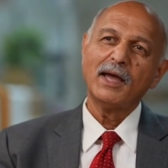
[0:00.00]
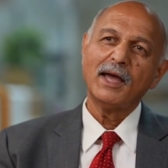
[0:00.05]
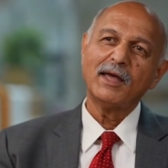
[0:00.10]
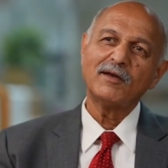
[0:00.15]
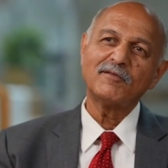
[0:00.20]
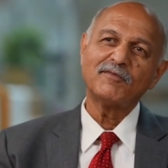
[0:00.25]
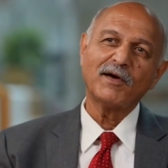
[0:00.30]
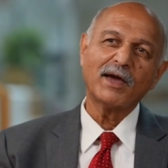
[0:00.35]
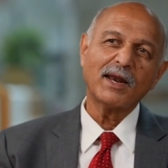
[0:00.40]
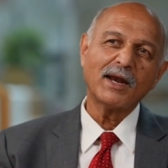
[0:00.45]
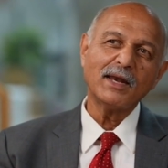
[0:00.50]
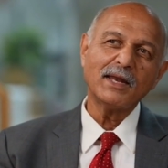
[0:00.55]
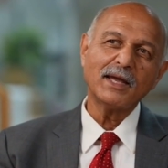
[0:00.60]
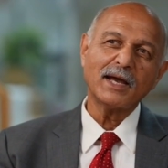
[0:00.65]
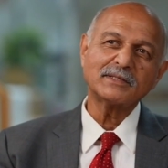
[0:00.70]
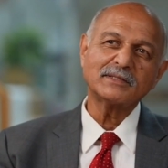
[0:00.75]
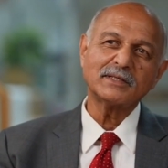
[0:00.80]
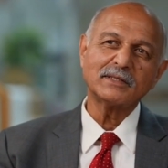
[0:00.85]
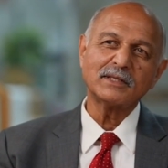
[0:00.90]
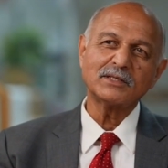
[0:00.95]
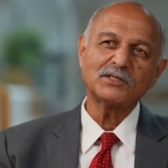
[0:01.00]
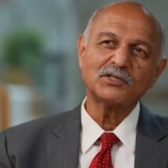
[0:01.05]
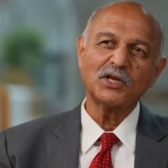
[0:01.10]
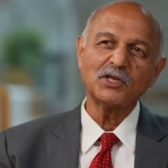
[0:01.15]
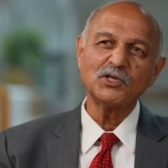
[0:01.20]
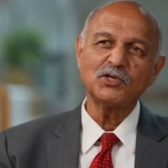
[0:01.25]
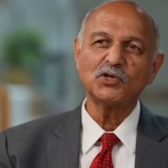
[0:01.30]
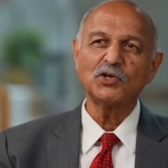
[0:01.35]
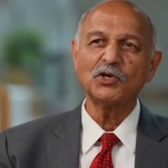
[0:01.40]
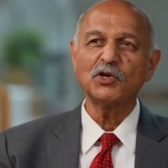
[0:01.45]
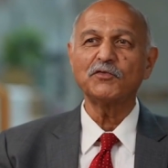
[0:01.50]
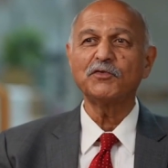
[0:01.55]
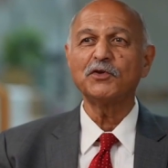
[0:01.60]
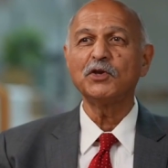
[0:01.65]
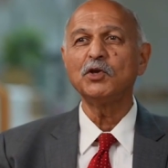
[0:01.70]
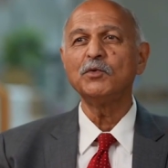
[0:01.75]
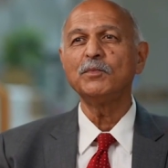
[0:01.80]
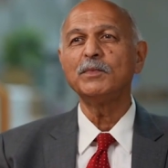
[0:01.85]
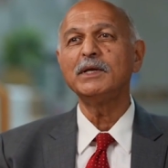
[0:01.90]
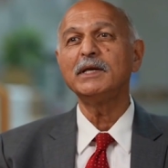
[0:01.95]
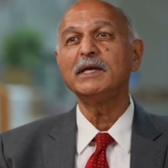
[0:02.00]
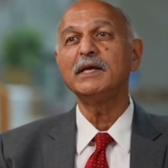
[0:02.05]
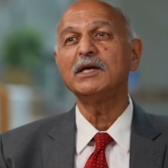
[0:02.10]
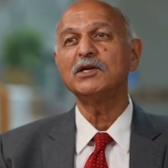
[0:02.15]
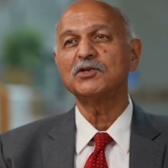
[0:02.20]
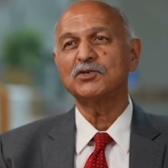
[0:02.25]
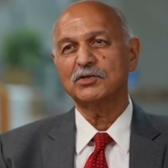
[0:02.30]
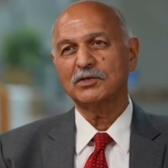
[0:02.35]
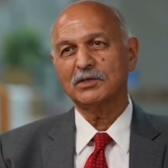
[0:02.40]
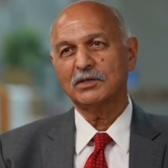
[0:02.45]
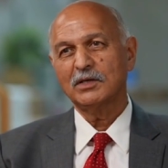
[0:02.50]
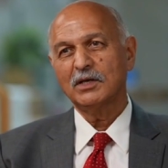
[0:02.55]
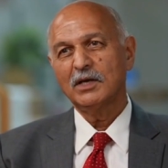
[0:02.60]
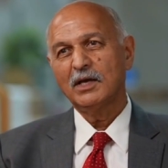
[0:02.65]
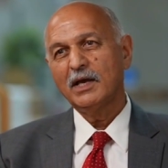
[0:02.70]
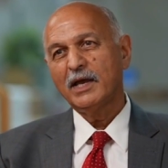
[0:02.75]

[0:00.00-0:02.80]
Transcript: And finally, I said the century of humiliation.